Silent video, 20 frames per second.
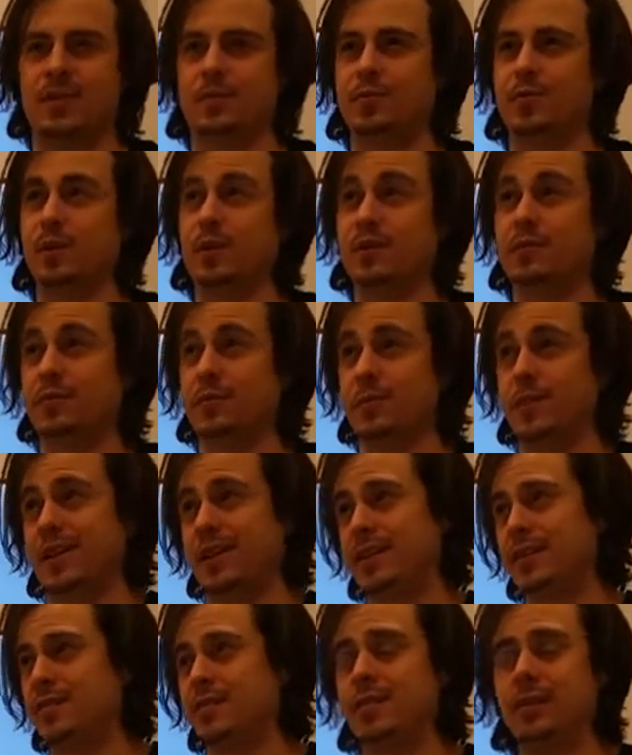I believe it
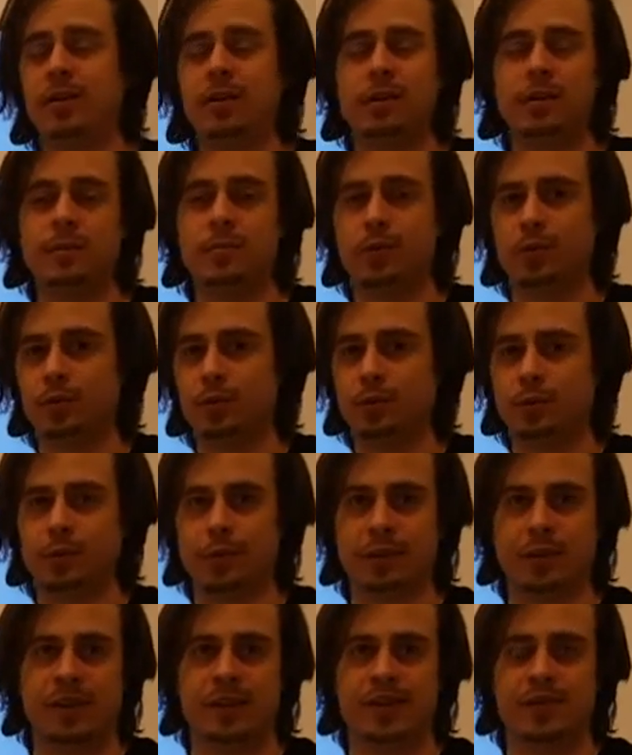made
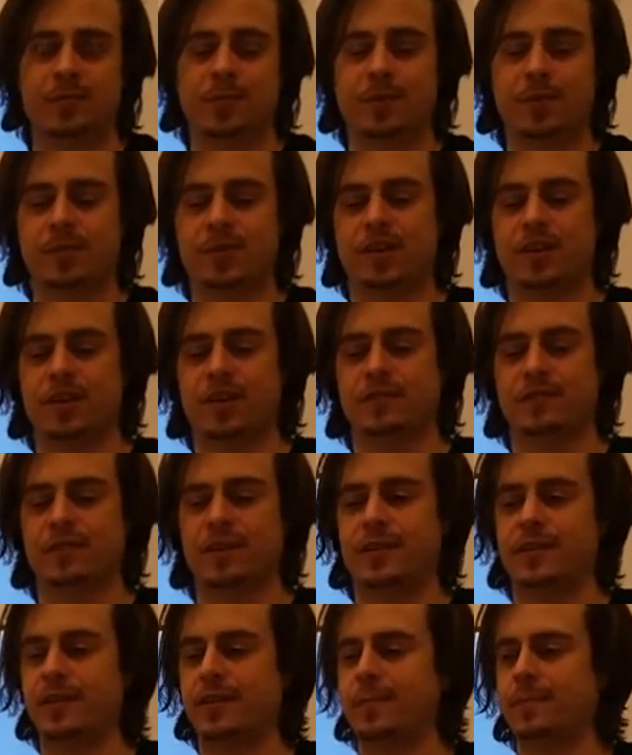Bloomberg and some other stuff.
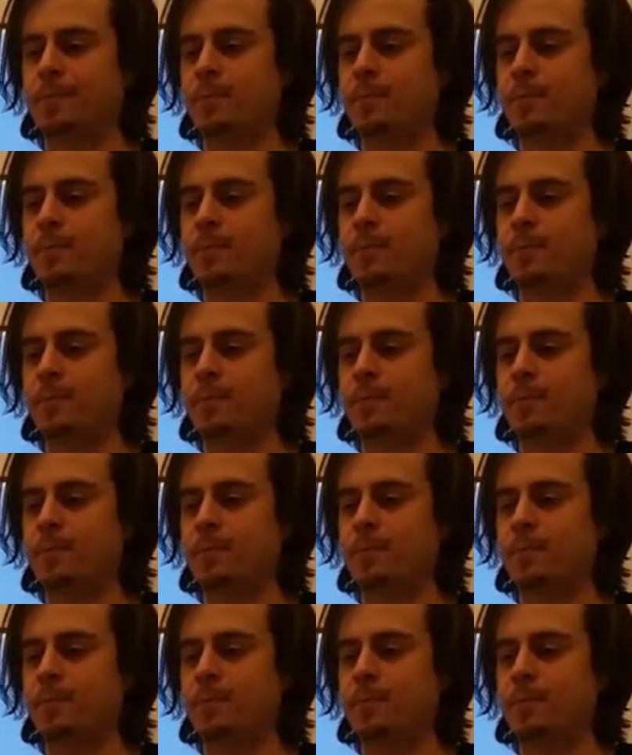And